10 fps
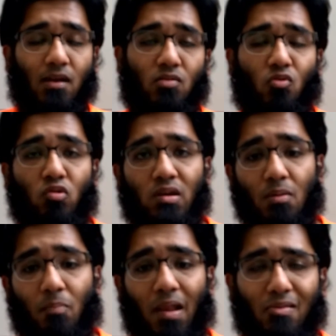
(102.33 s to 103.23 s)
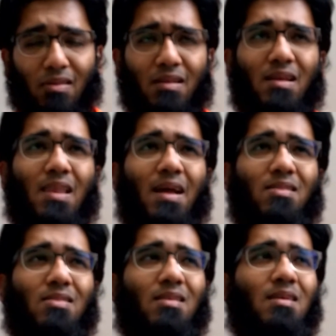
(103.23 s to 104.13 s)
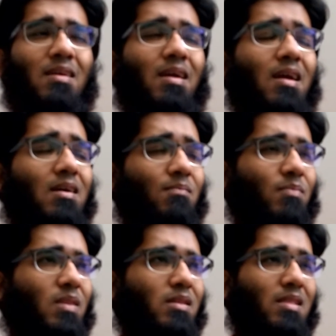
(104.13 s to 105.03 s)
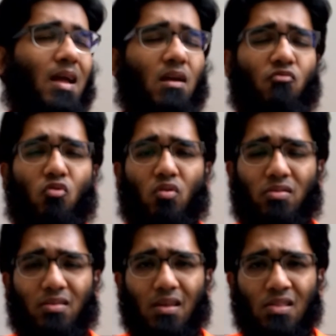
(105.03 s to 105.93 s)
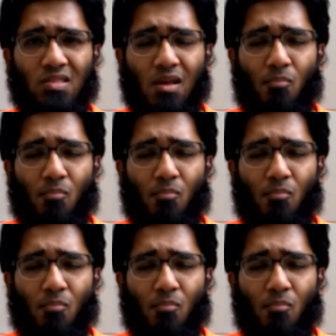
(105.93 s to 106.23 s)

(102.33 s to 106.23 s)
security plus and then like I forgot CSE